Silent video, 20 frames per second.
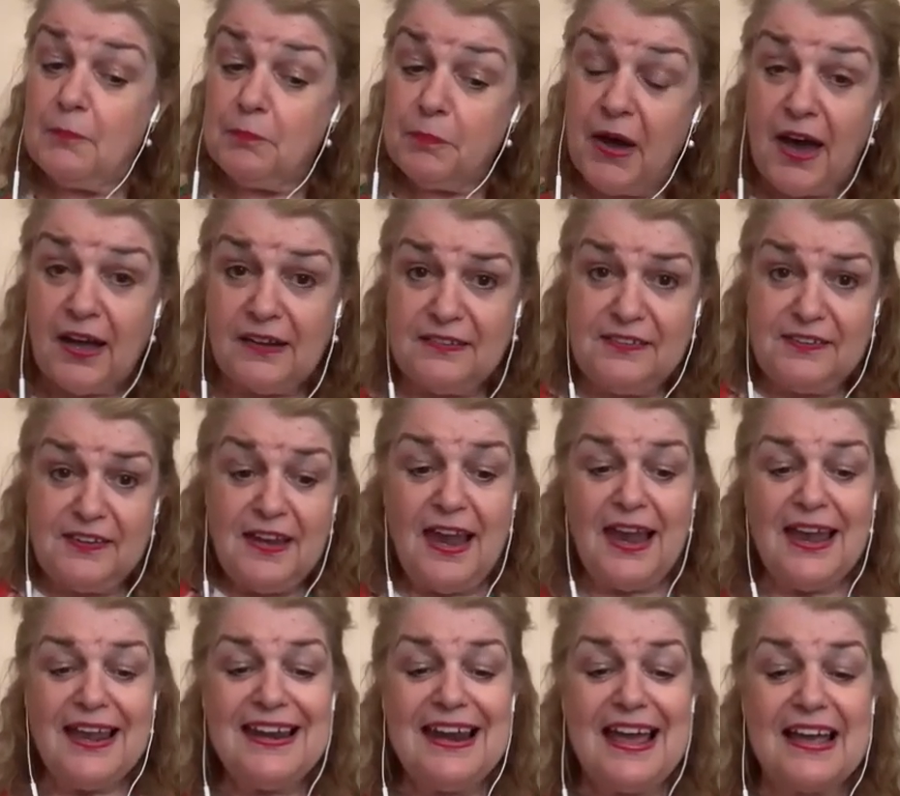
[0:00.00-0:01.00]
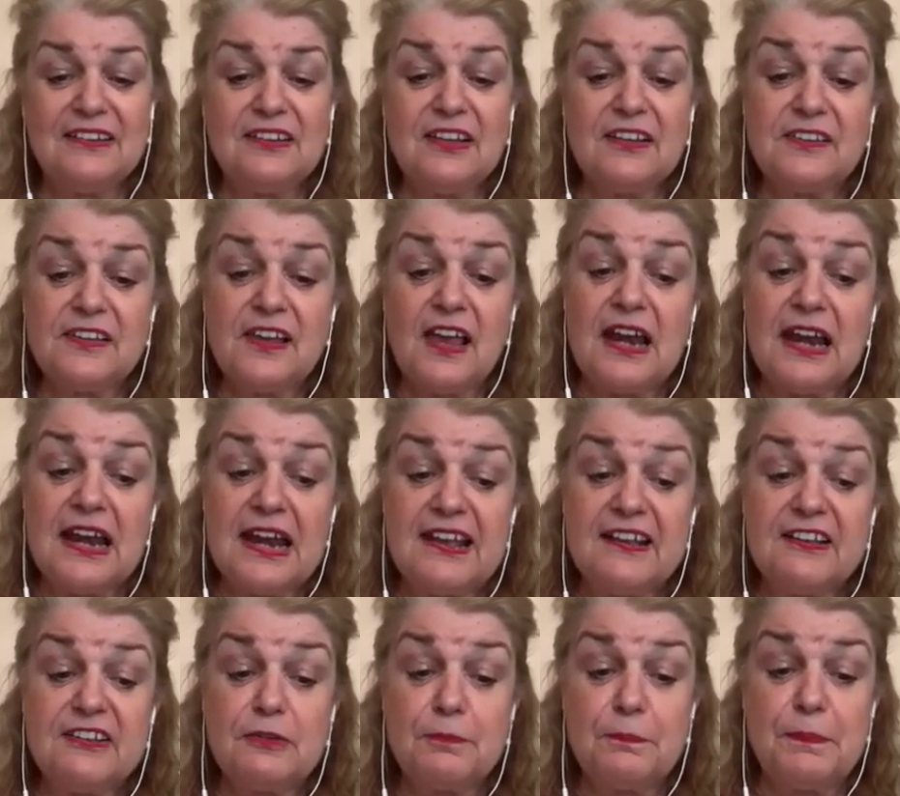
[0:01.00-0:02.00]
But let us at
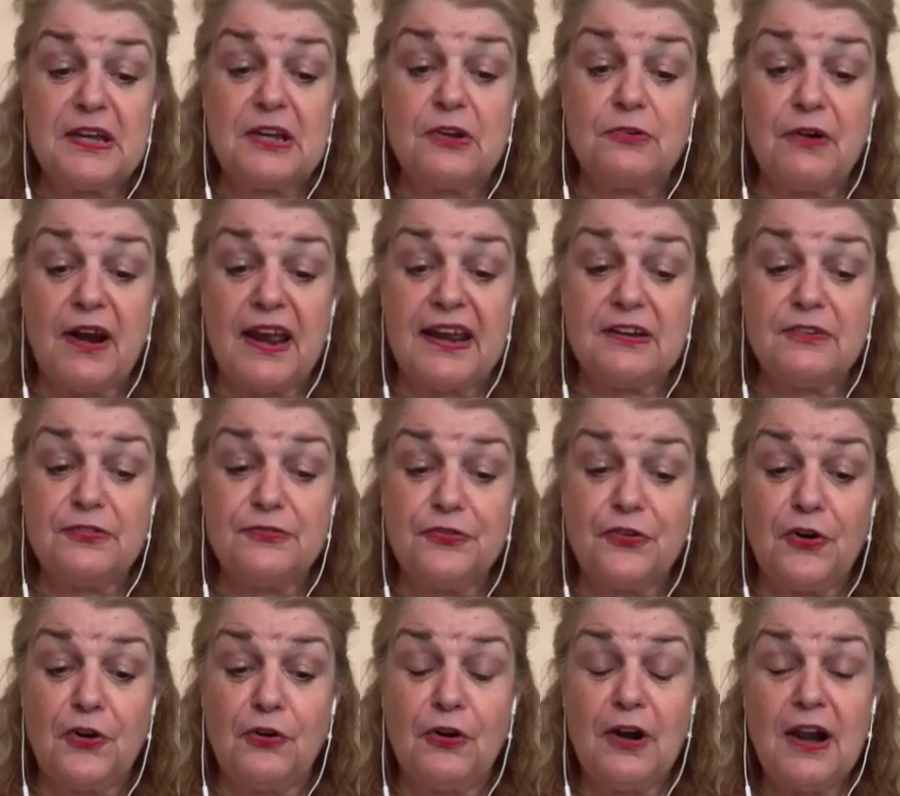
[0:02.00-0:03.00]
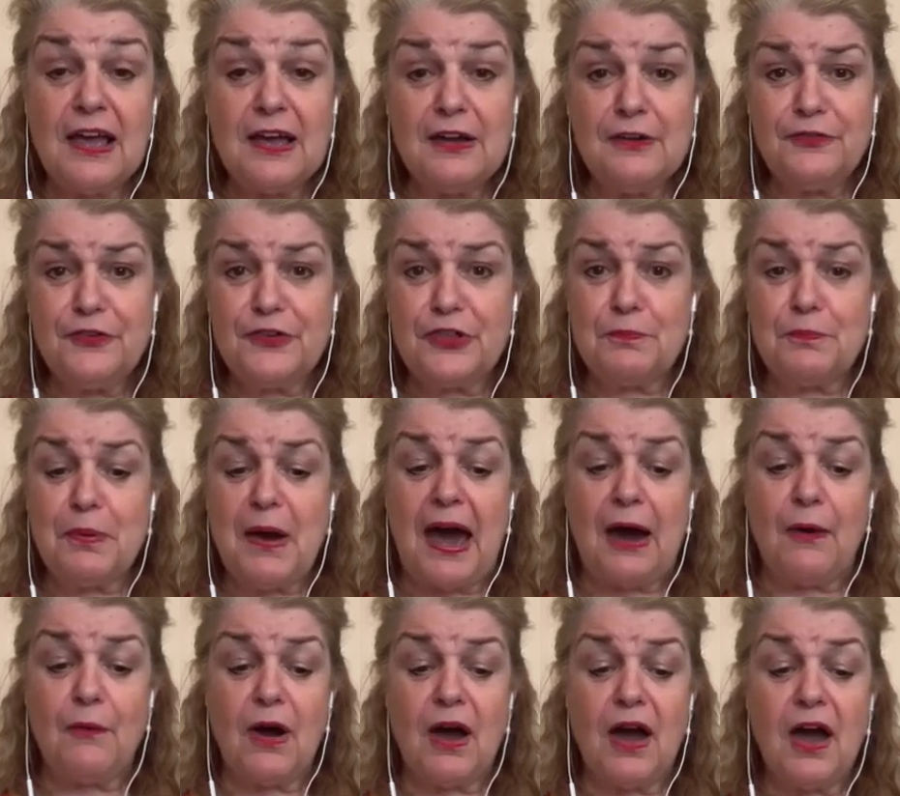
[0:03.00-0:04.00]
least be grateful for the
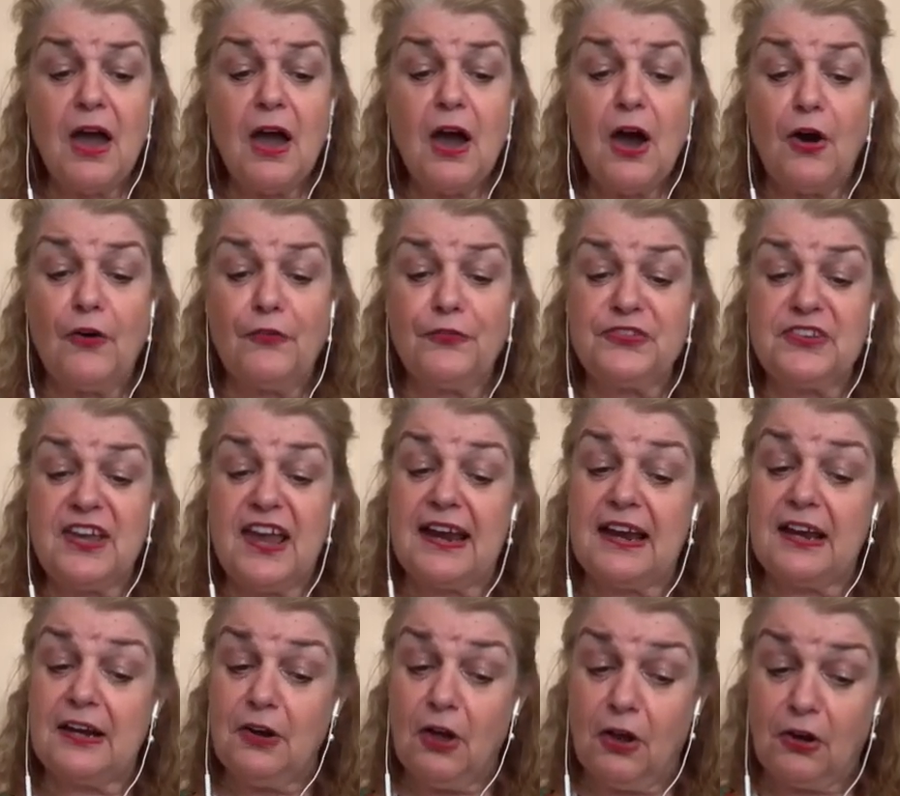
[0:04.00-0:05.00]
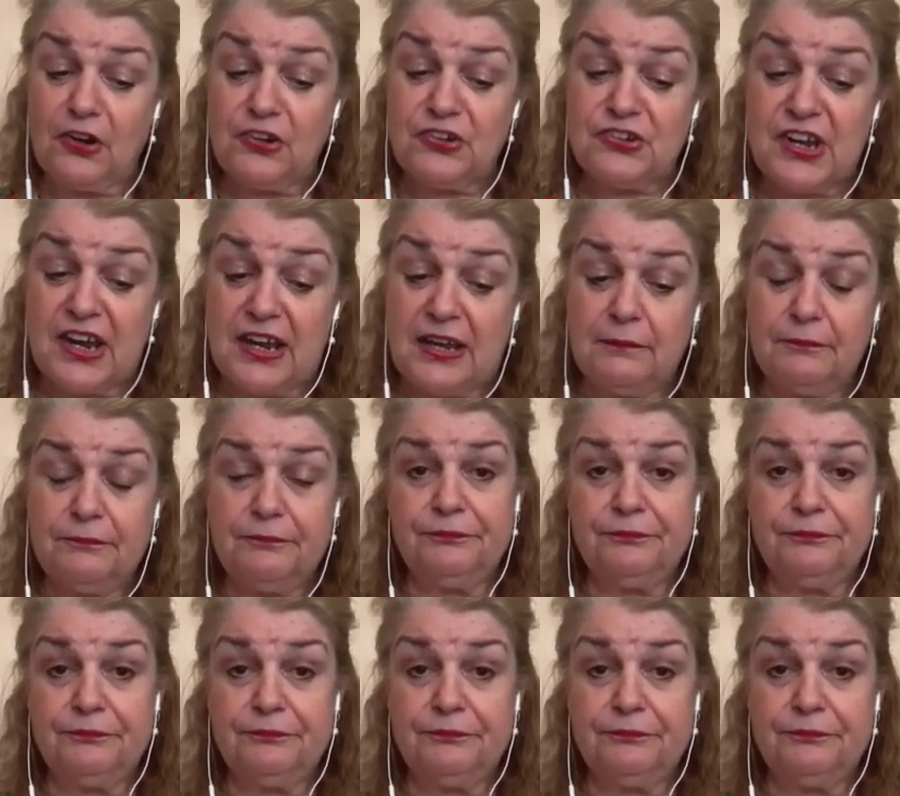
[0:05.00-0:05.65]
power of technology